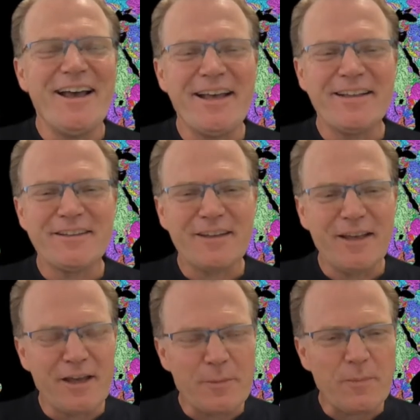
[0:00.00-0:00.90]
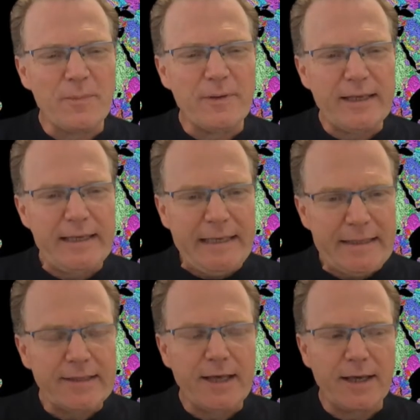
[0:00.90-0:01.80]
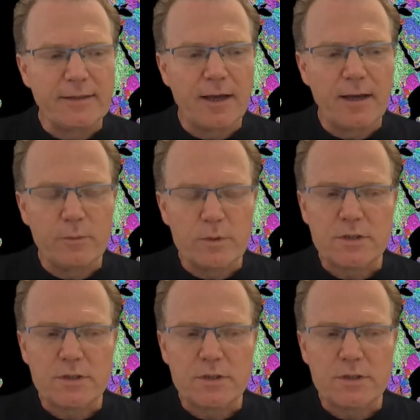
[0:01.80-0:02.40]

And in that, I